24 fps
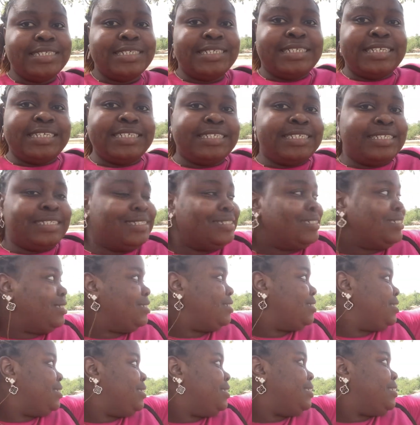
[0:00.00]
this
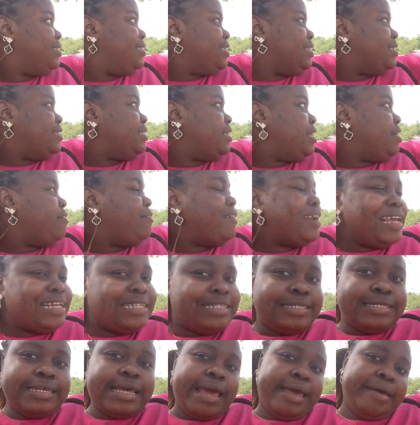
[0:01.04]
this thing right
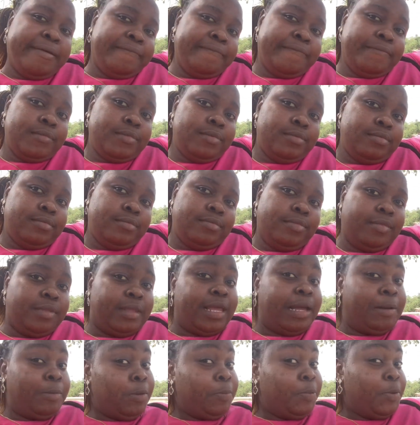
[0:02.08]
here.
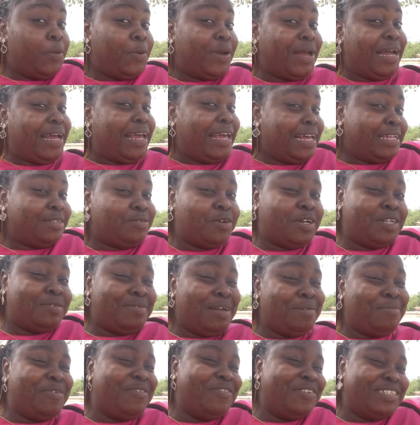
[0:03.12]
I'm hoping we can get, because
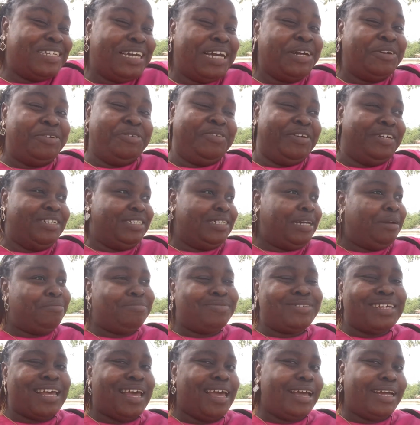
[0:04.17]
I'm even tired already.
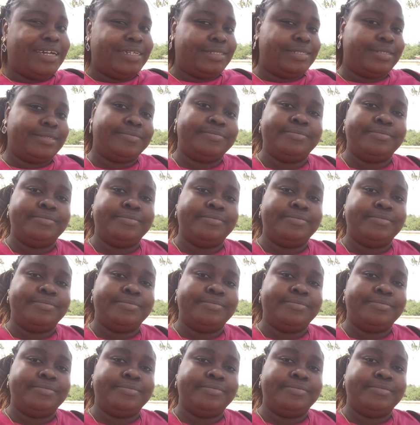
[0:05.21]
I'm tired.